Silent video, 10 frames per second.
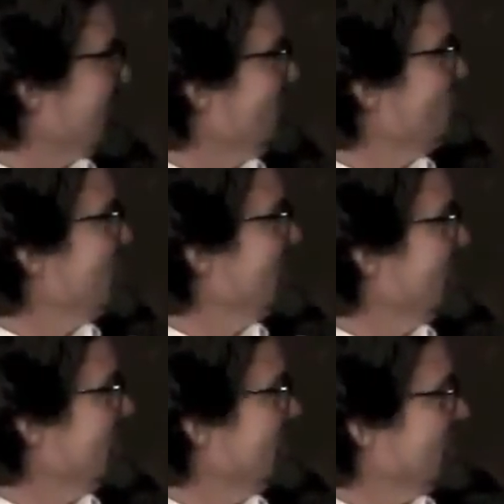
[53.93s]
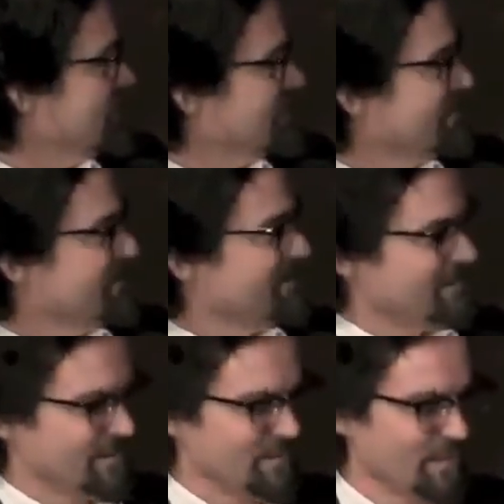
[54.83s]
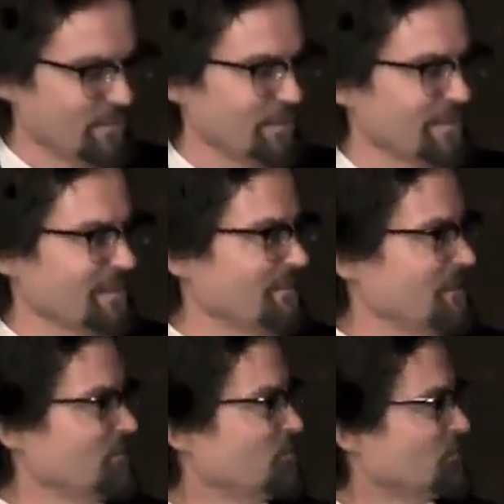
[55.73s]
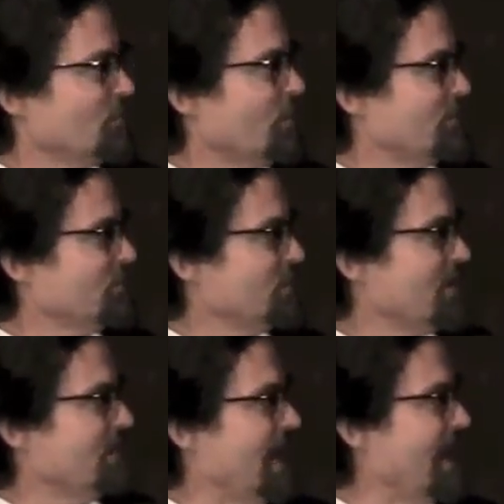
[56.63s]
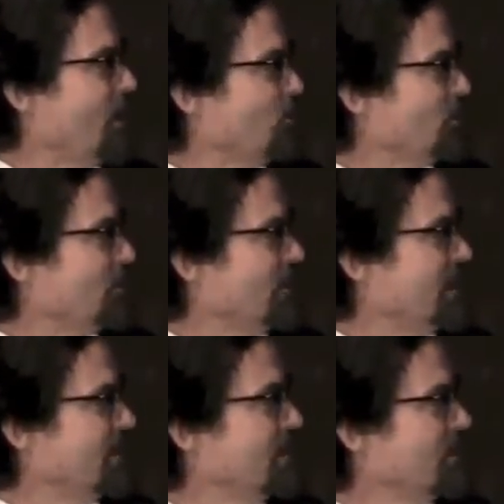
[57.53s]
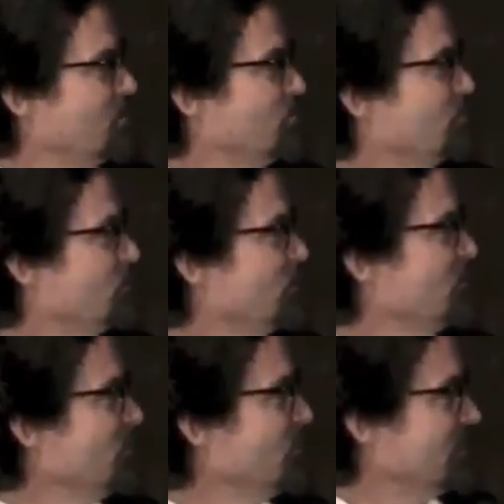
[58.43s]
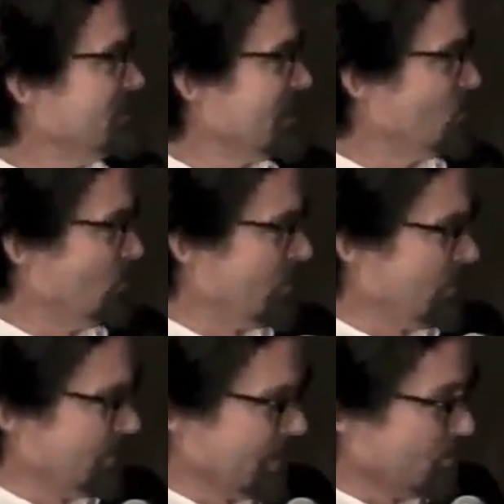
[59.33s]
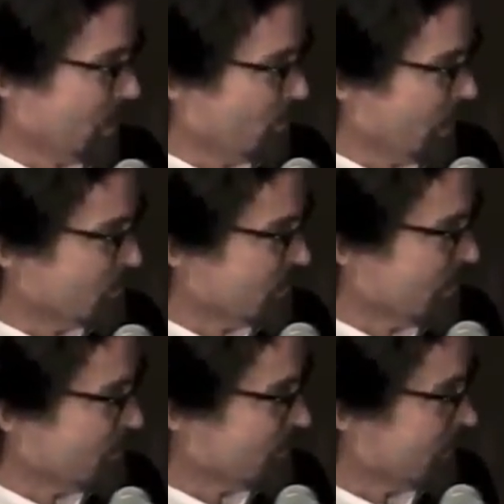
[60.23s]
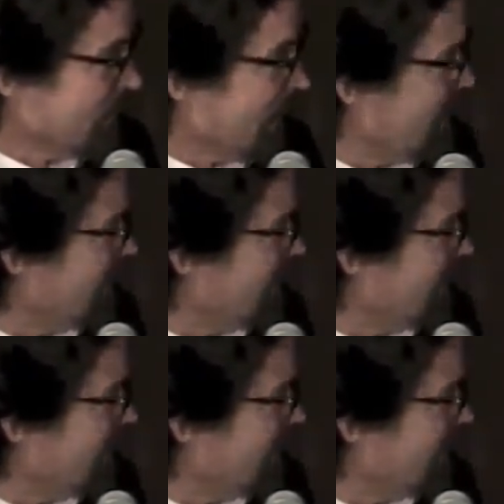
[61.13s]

is like a minute on that thing. And then you have an hour, and before you know it, he said, well, that about wraps it up for